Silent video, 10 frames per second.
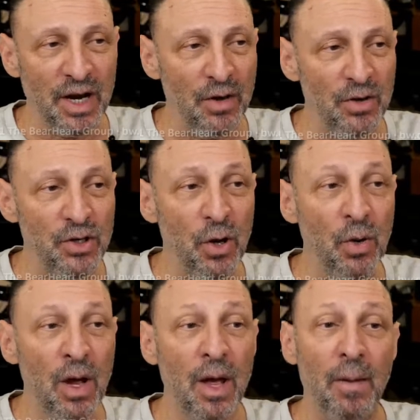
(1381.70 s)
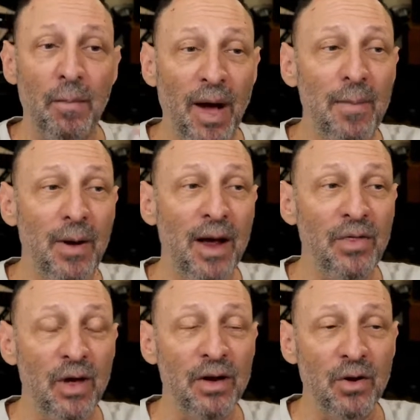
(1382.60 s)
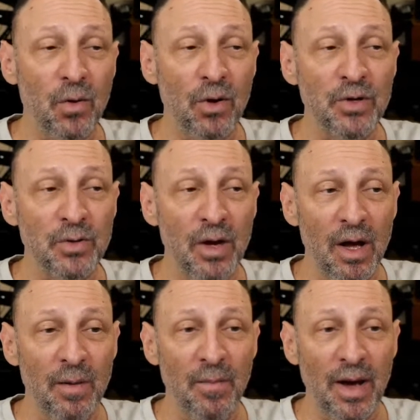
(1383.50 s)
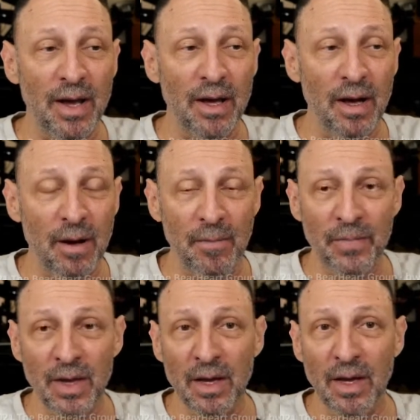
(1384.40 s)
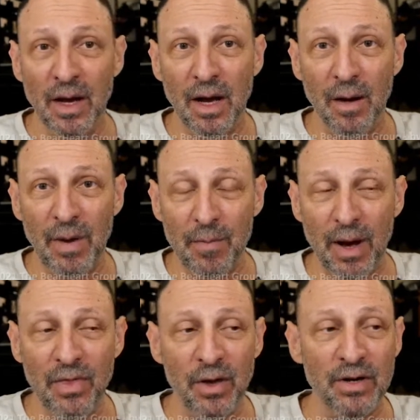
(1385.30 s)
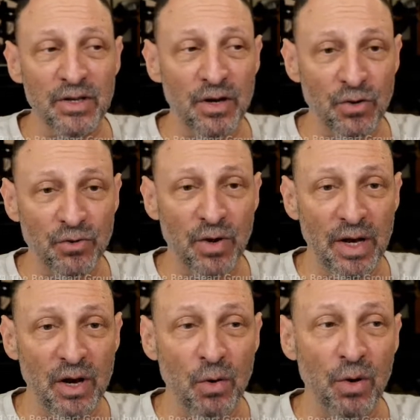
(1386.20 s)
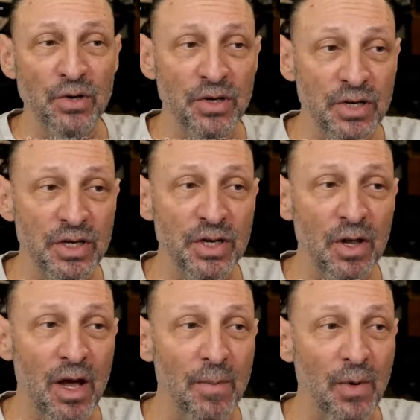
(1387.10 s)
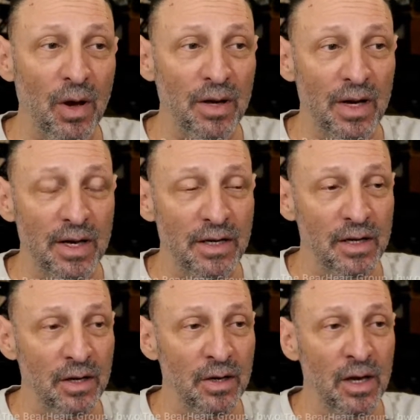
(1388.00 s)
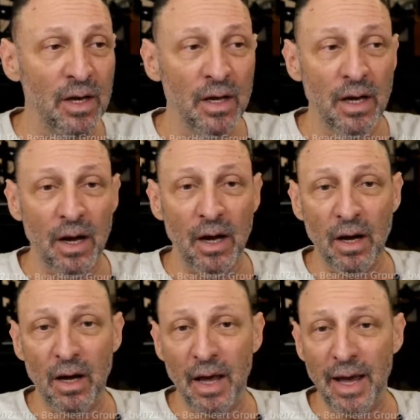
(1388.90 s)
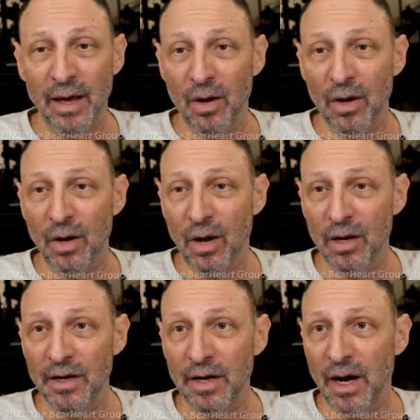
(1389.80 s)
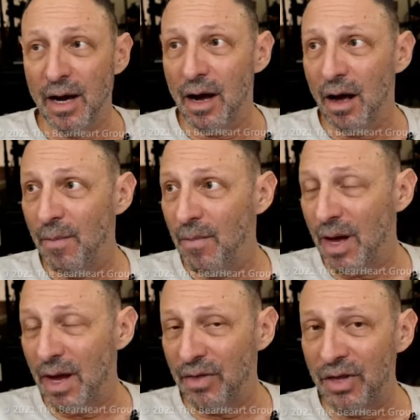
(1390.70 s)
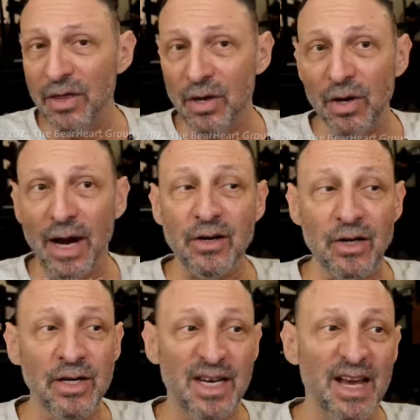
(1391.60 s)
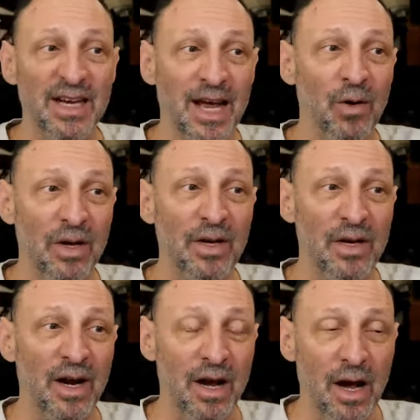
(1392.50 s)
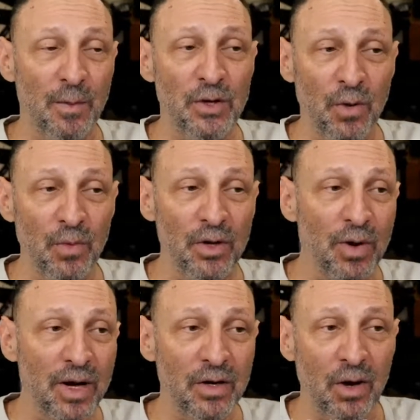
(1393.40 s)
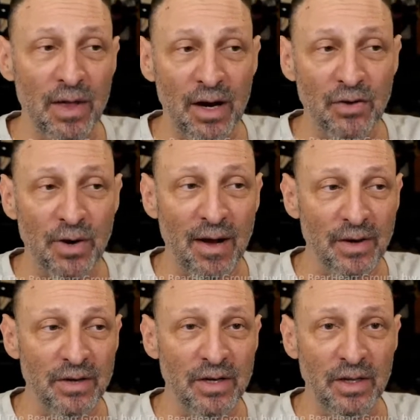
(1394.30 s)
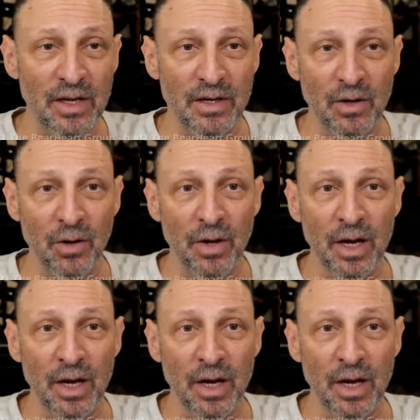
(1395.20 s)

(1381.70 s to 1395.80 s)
So my Python course, my Python Essential Training course is still up on LinkedIn and on lynda.com. I think they're going to actually take down lynda.com and start redirecting all that traffic to LinkedIn Learning